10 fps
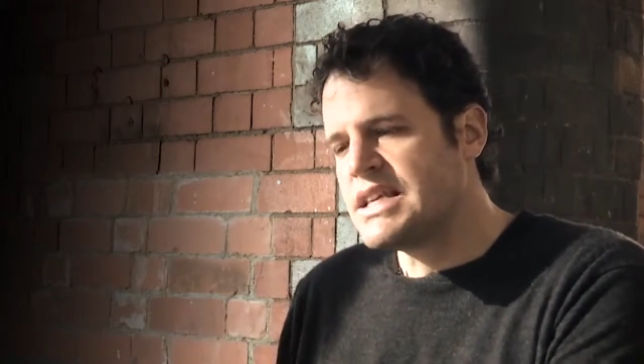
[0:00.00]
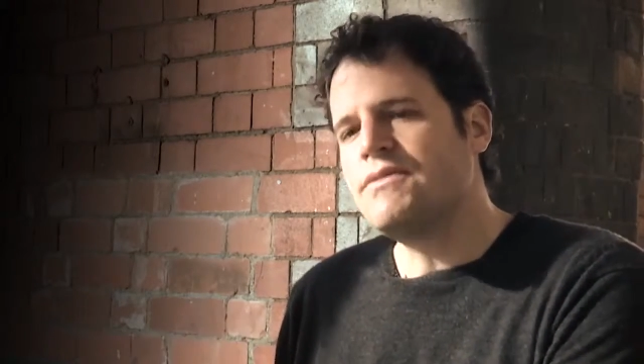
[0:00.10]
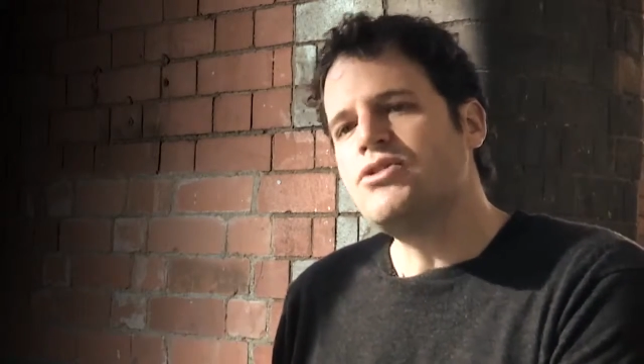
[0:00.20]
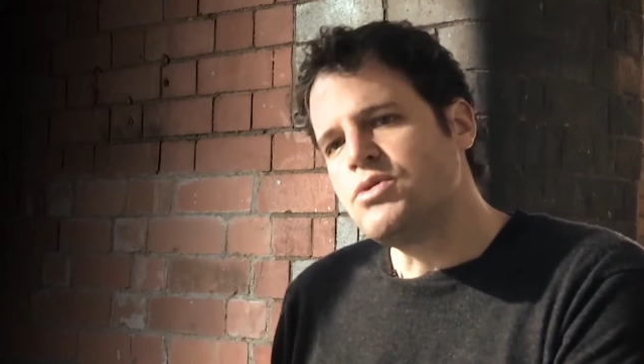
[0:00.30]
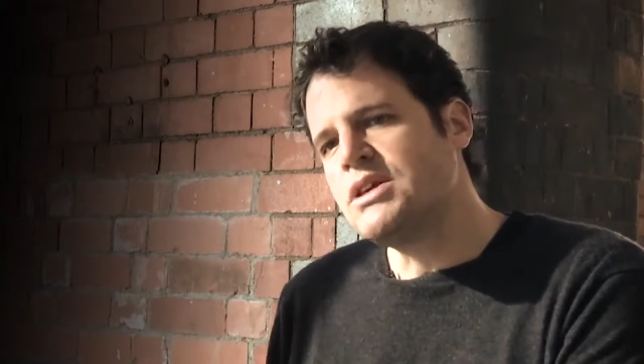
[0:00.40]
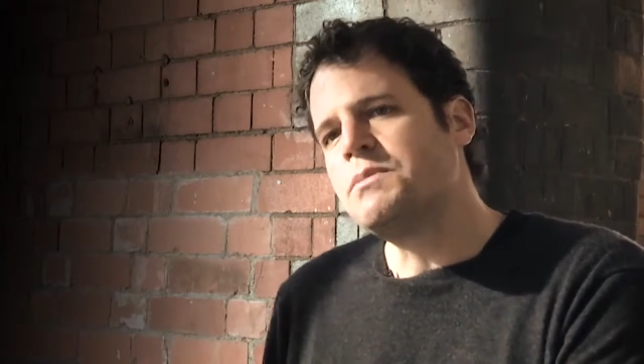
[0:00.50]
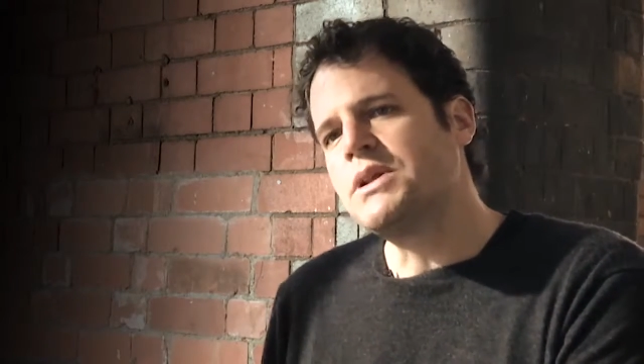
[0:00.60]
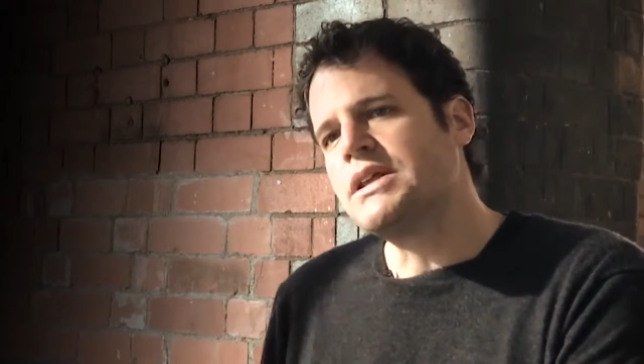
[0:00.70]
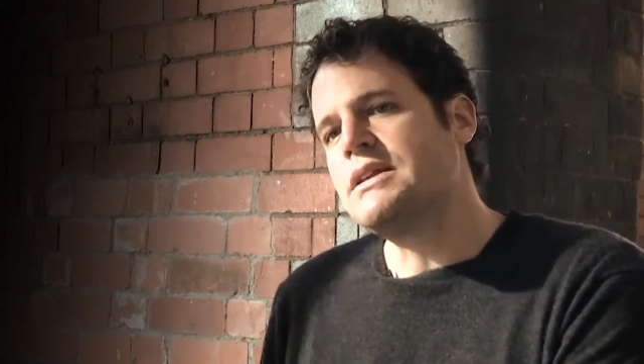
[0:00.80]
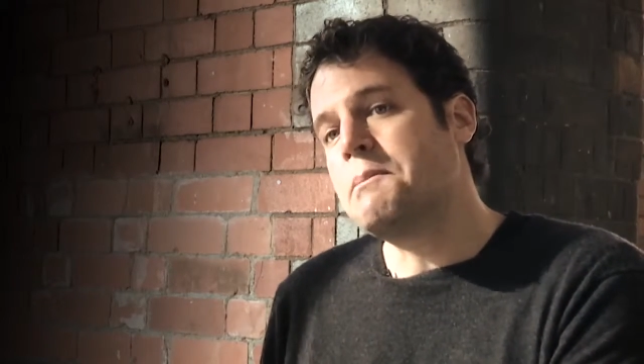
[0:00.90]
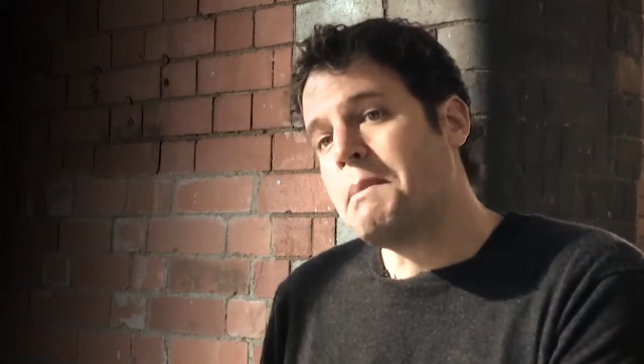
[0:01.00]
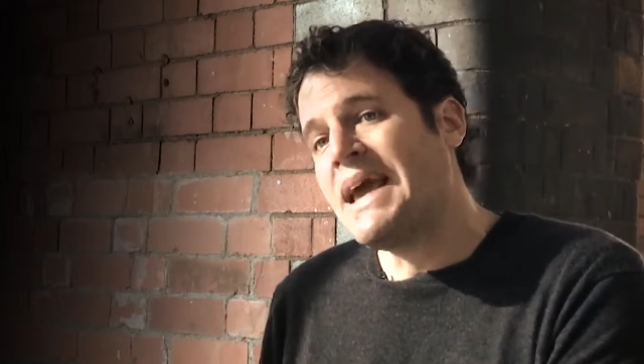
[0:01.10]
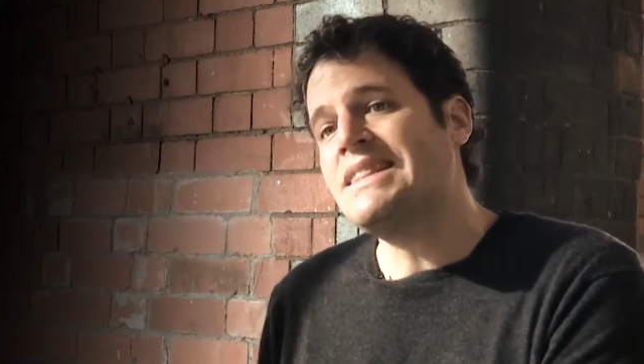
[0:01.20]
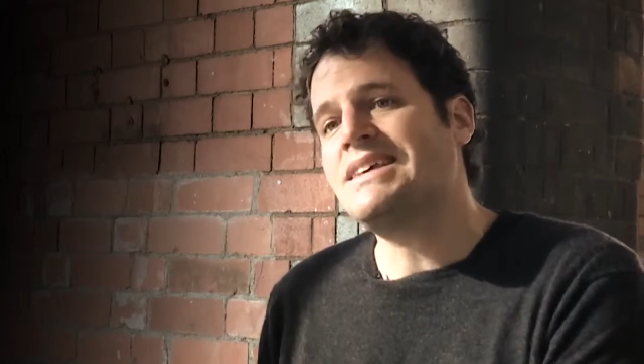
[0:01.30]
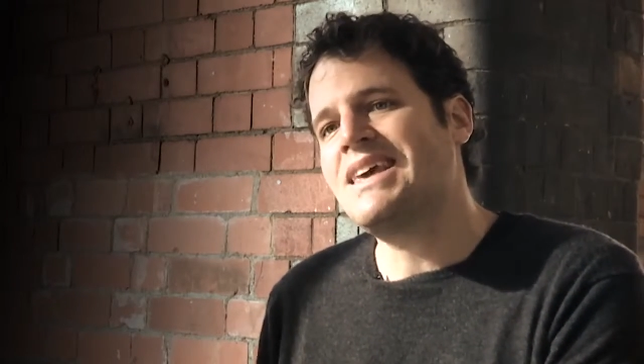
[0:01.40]
given you the ability to
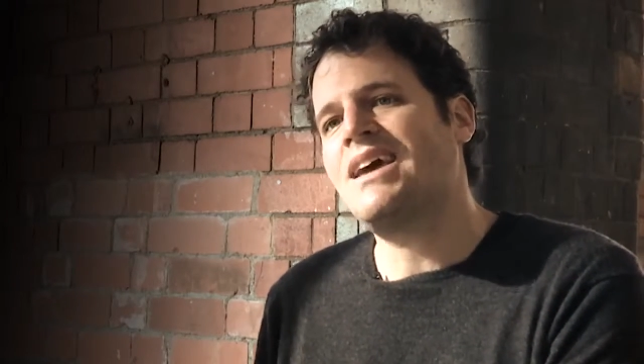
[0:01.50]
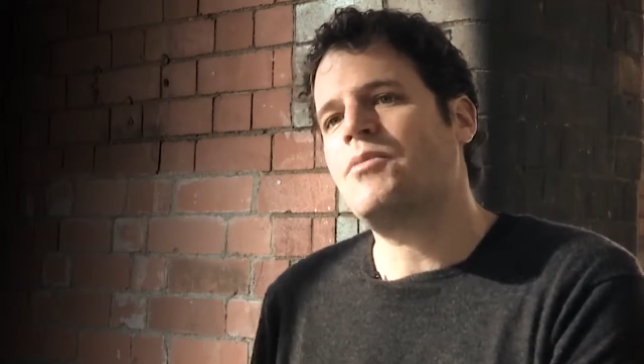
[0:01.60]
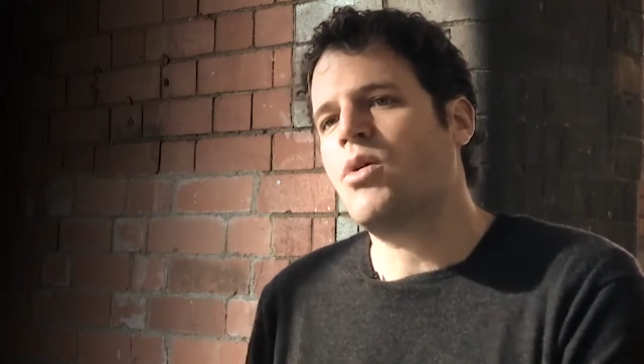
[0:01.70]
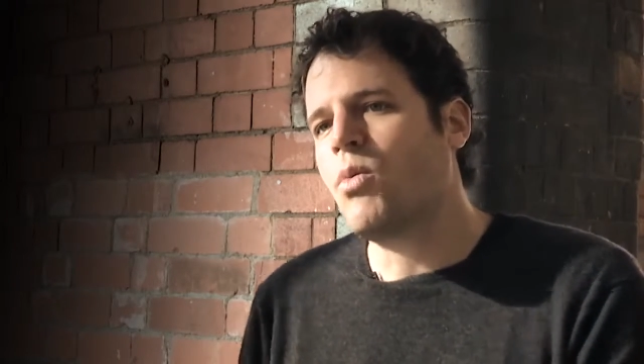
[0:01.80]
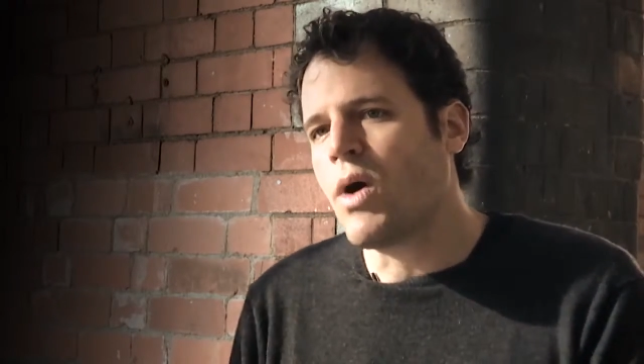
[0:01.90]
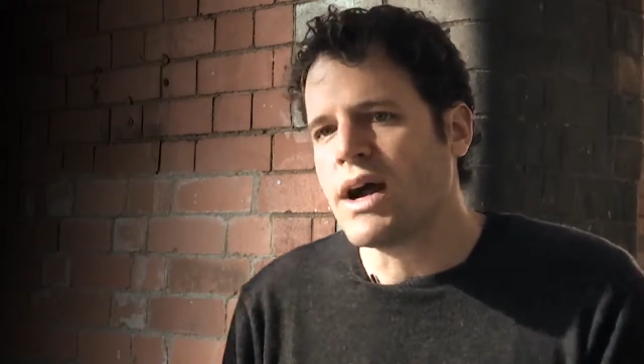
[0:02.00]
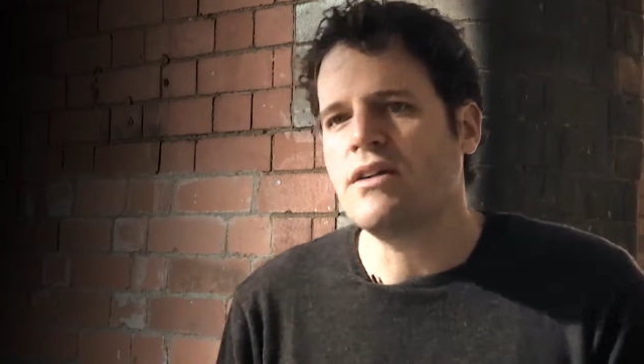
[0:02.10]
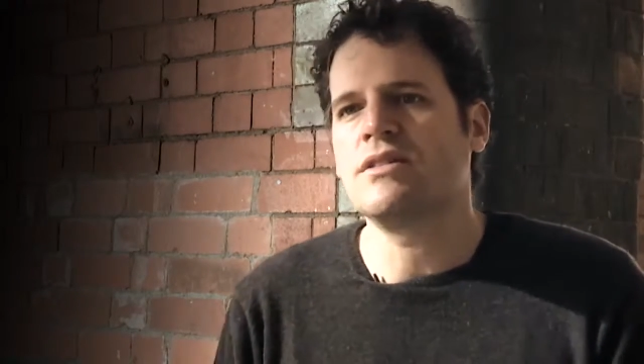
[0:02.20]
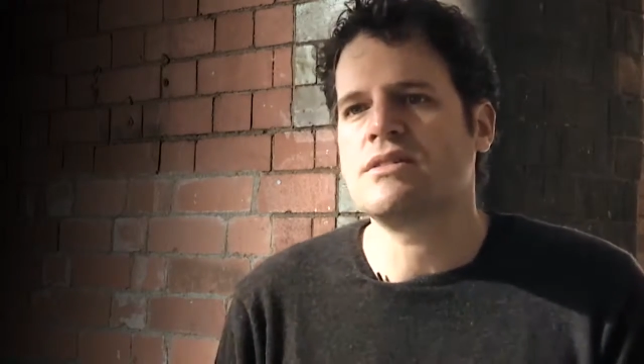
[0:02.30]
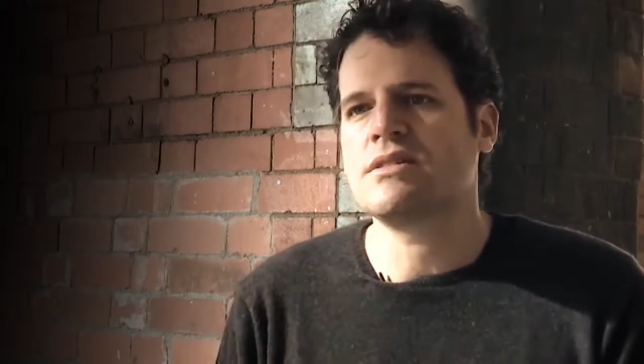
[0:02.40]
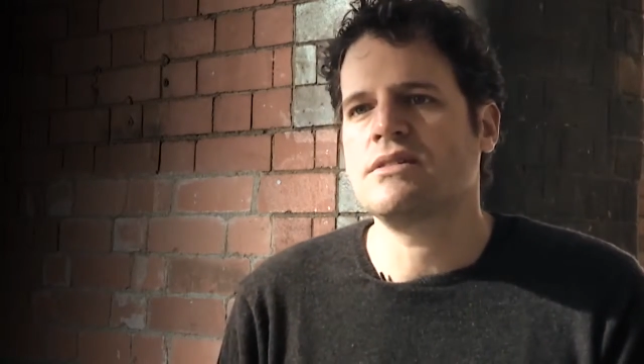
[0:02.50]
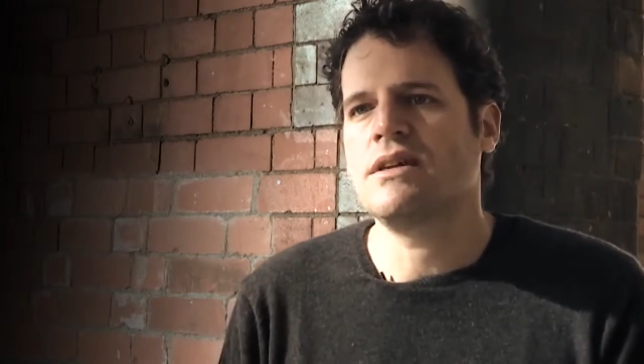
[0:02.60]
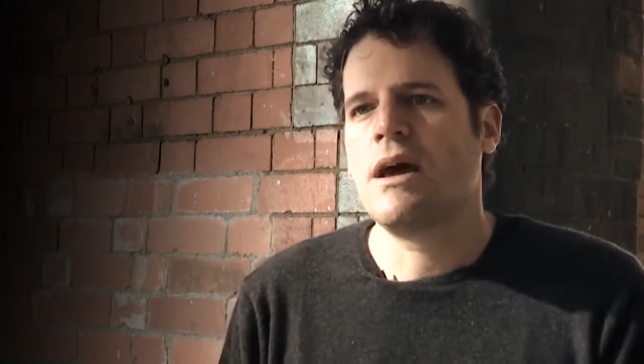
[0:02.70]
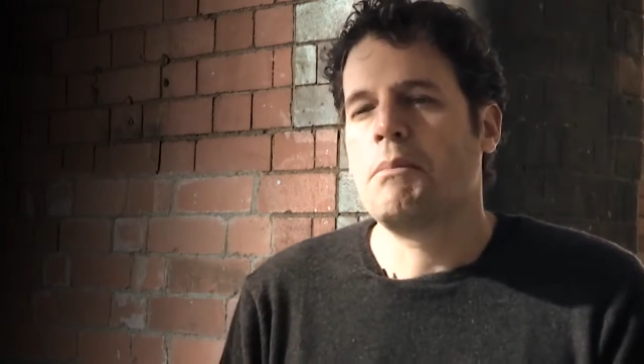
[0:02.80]
paint the camera wirelessly,